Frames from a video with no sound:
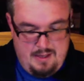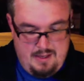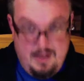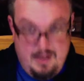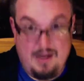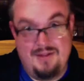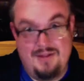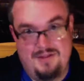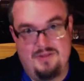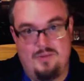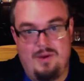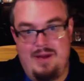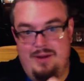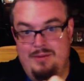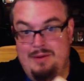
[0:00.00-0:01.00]
Okay, this is why I
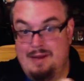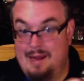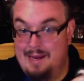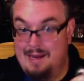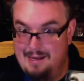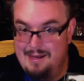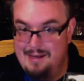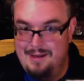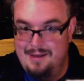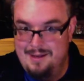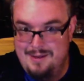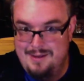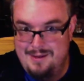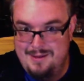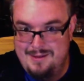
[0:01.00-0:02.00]
don't like
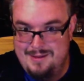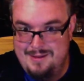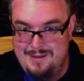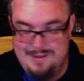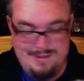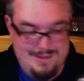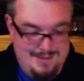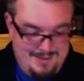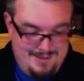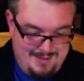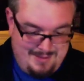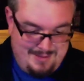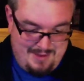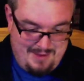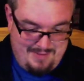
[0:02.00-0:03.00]
these discs. I'm
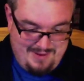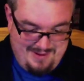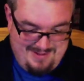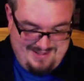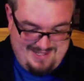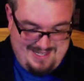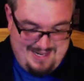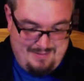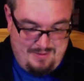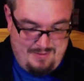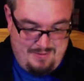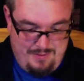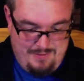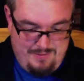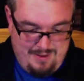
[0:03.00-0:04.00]
having a hard time
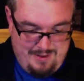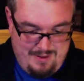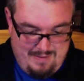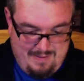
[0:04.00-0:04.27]
removing